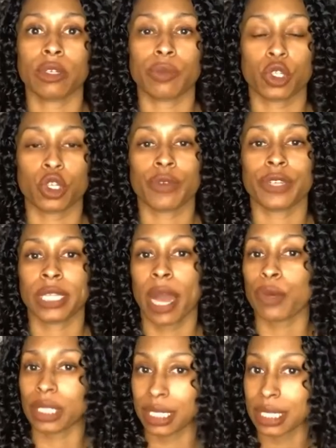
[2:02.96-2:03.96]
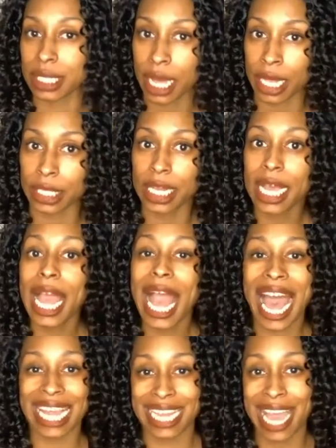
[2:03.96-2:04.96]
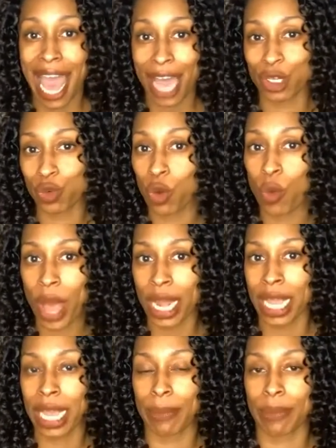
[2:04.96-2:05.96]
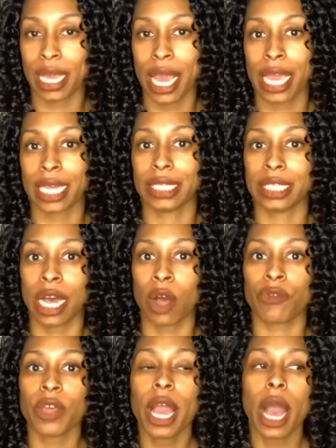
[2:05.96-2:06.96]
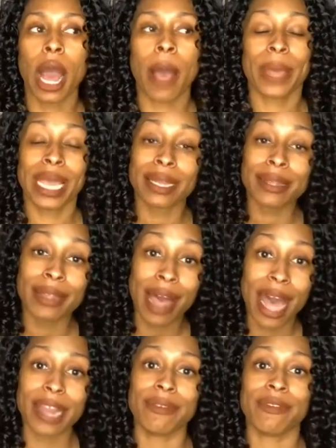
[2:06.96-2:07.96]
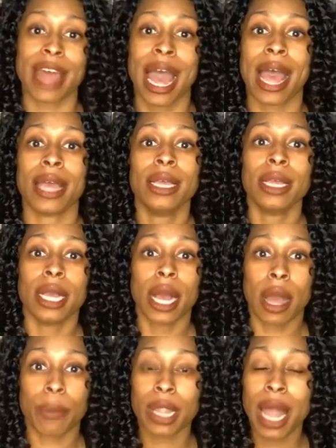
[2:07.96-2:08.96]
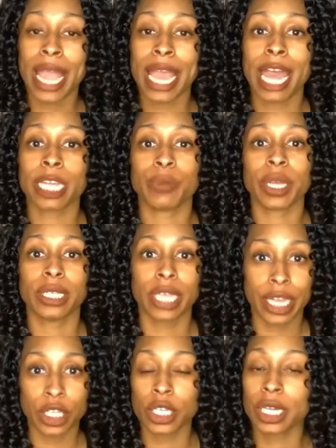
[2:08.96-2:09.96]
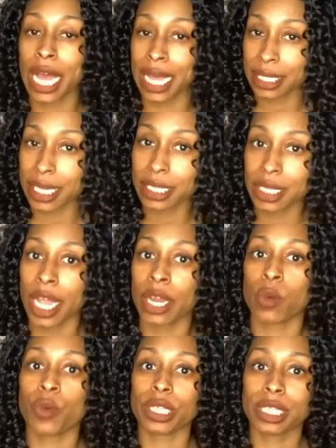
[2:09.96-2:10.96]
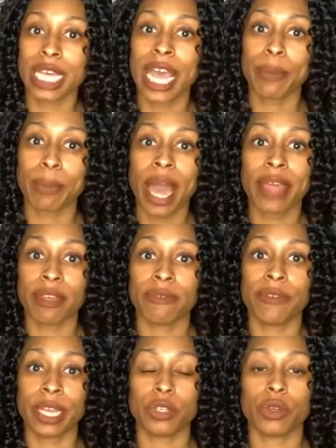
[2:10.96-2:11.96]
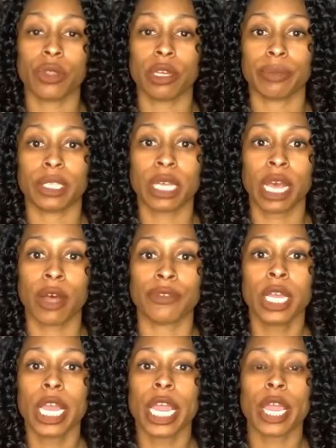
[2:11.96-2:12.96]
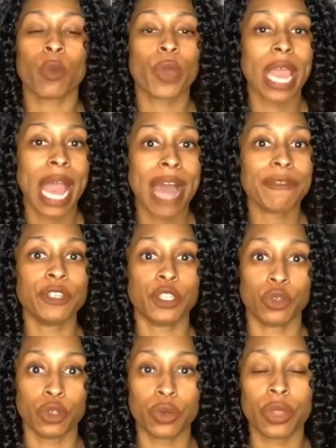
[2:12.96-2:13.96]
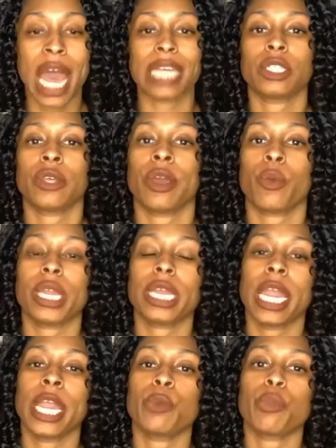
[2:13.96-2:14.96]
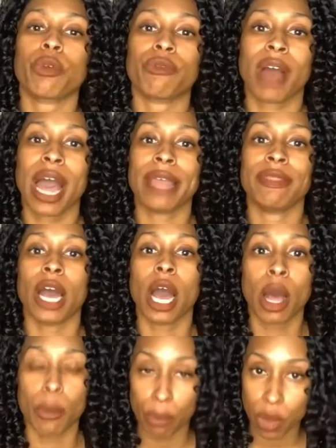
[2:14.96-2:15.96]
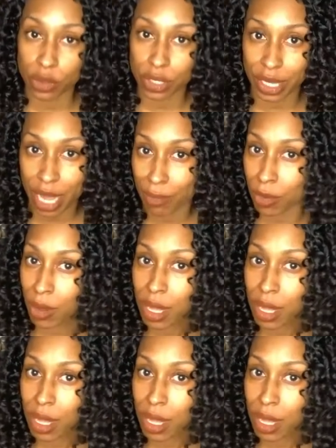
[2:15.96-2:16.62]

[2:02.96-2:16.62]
service that was discussed at the actual Wedding MBA itself. And a lot of that client expectation, as I stated, was set by the vendor themselves. And we have to do that so that we can provide the utmost level